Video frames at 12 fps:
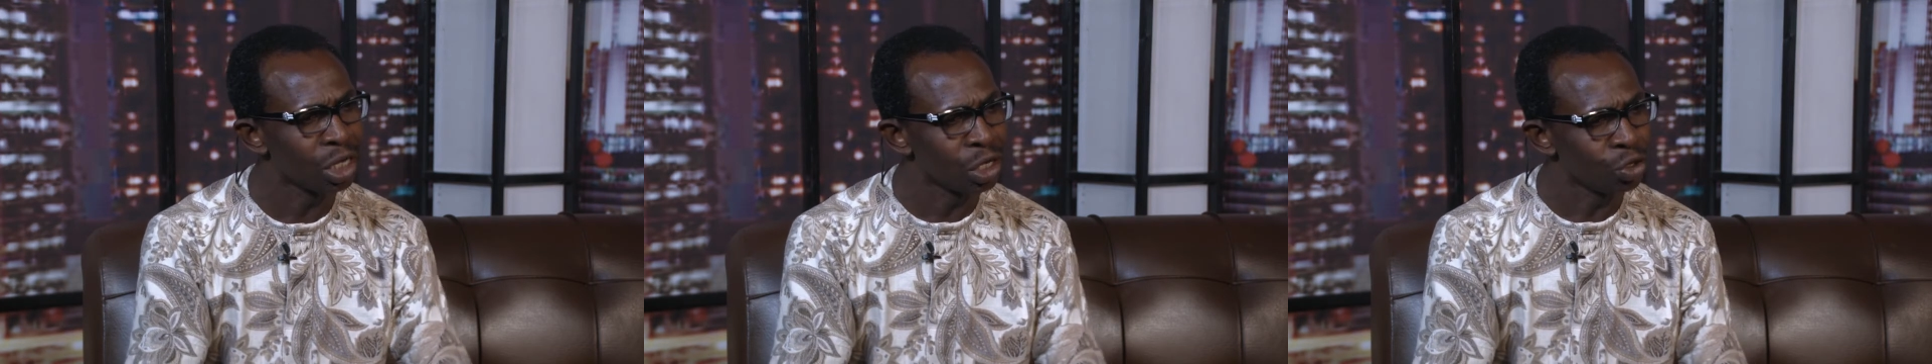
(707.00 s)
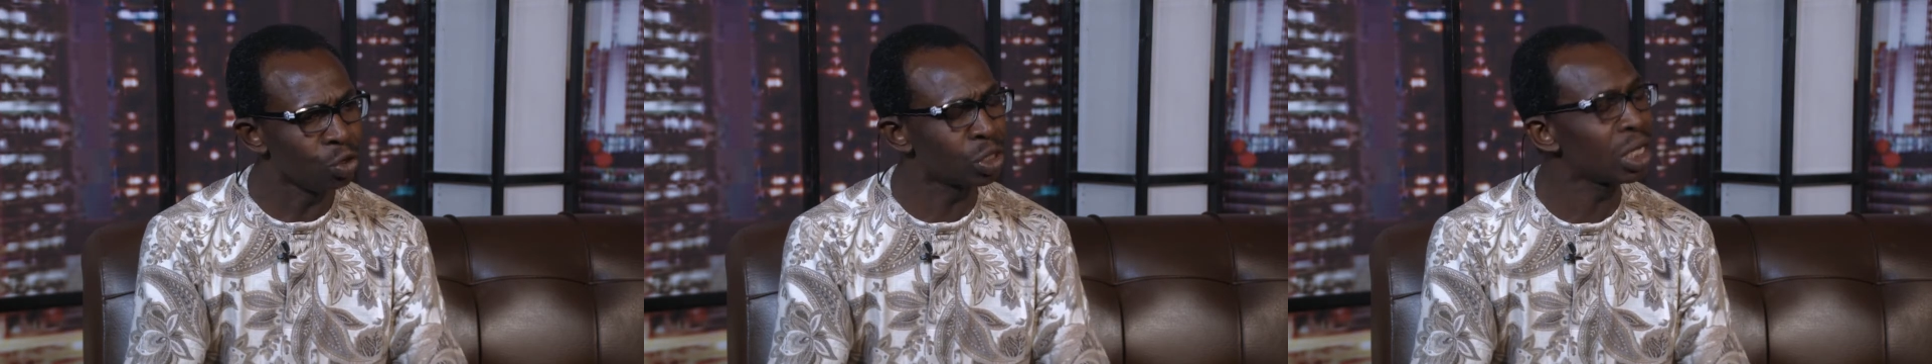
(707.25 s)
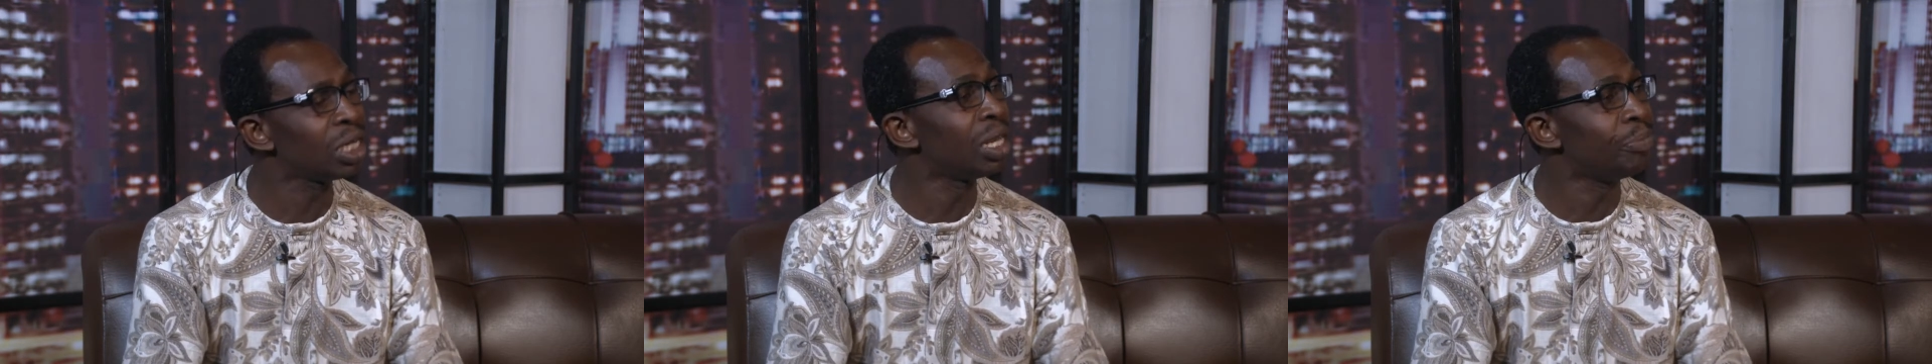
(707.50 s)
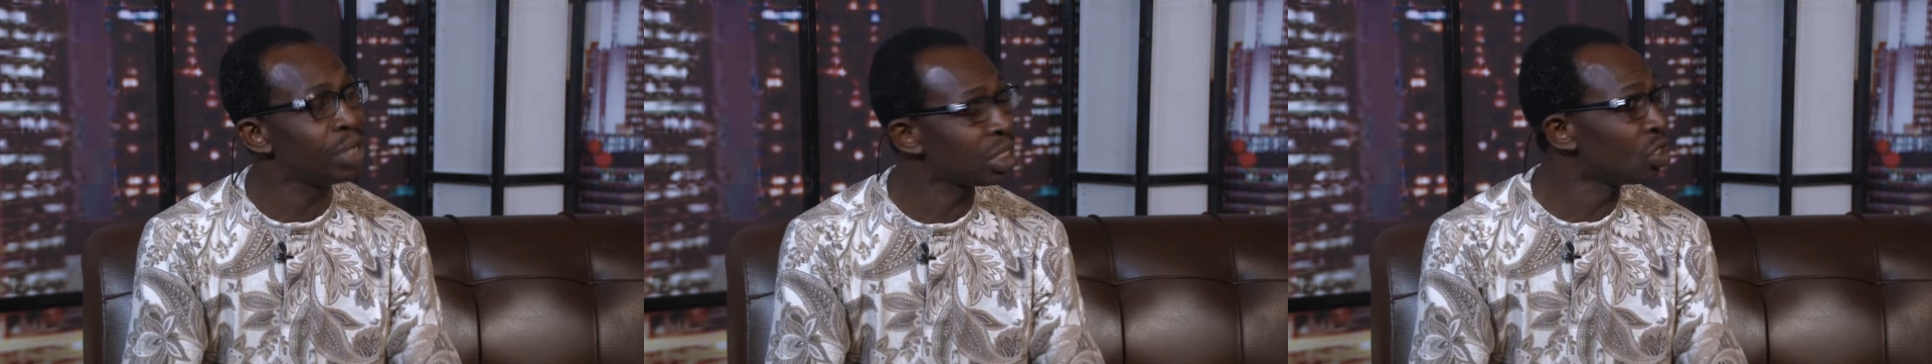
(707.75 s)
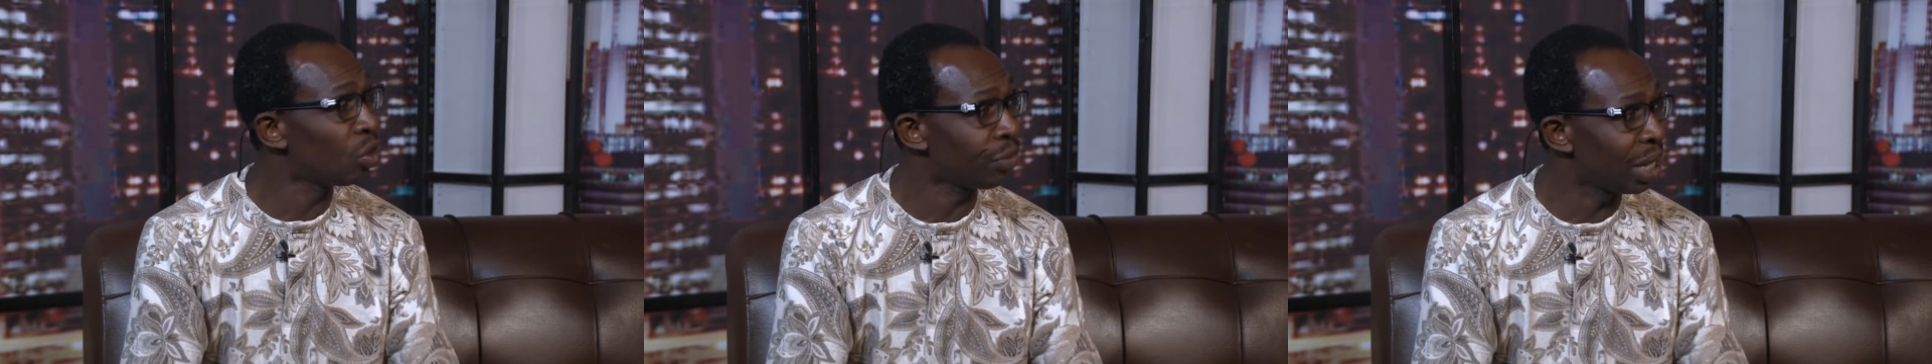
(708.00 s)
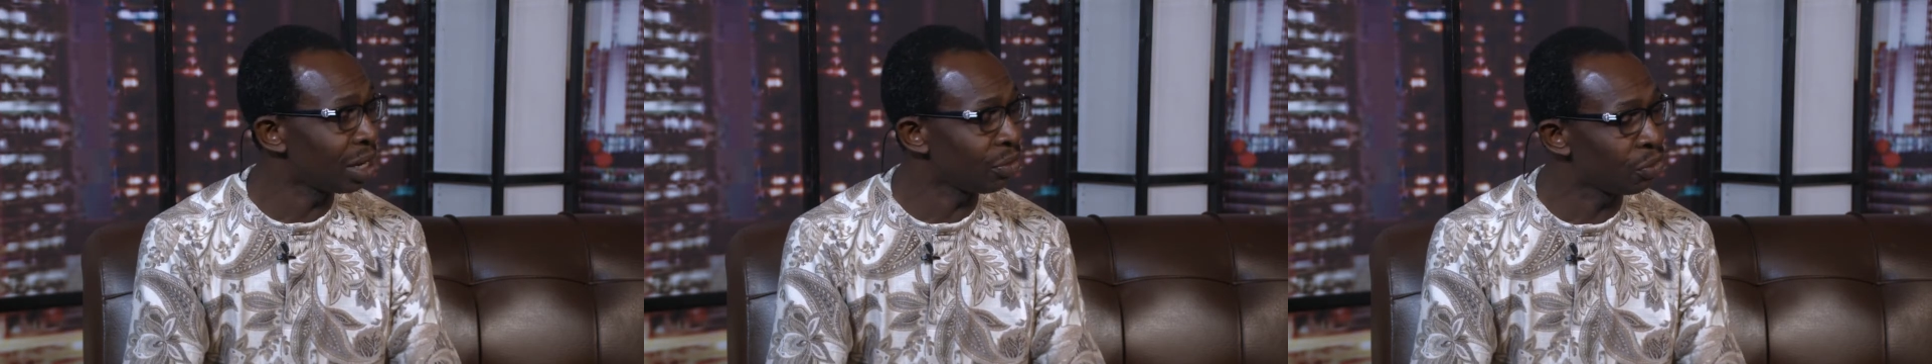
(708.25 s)
you're selling a basin of
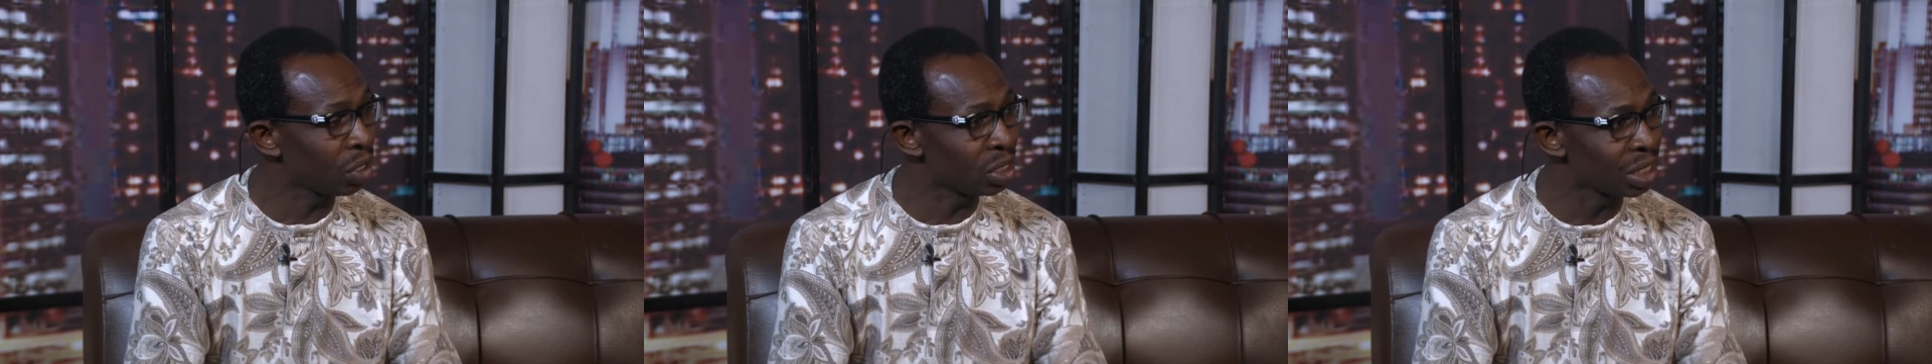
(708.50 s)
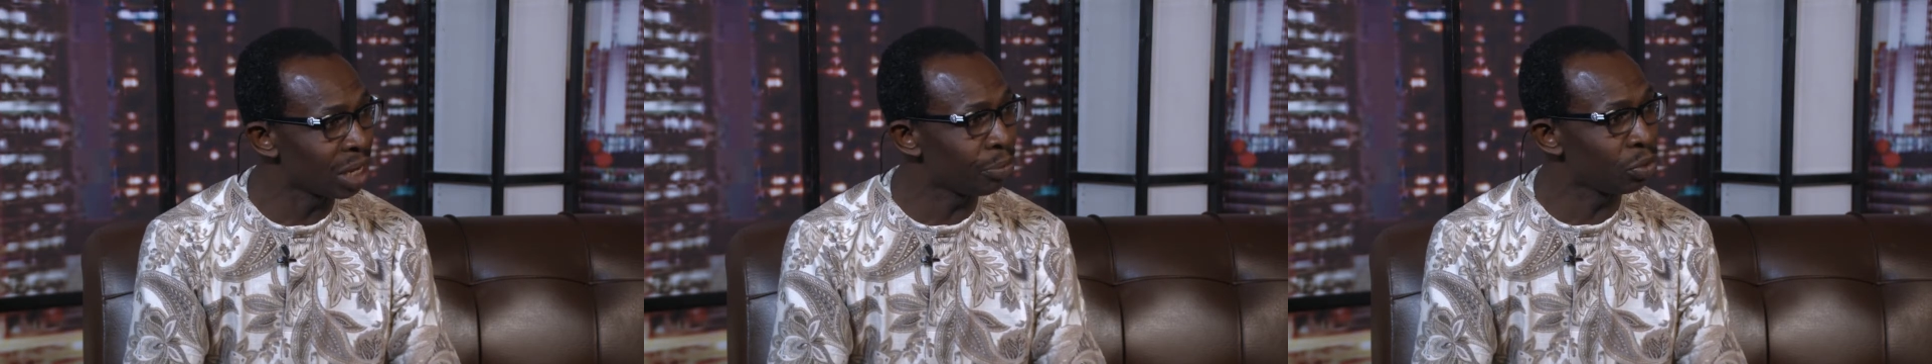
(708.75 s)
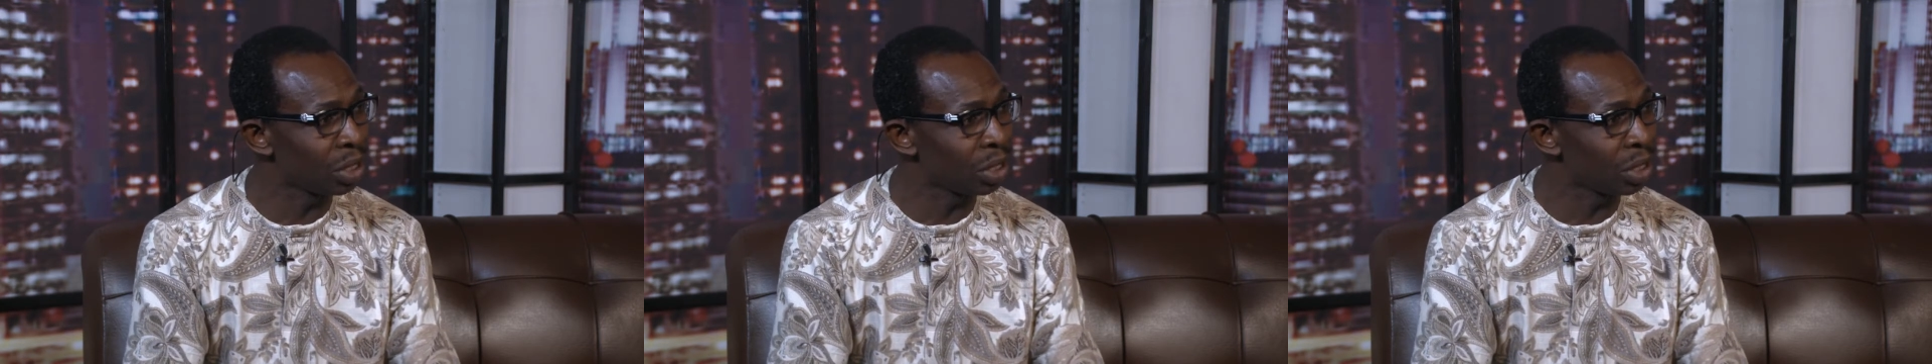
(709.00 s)
gari, for example,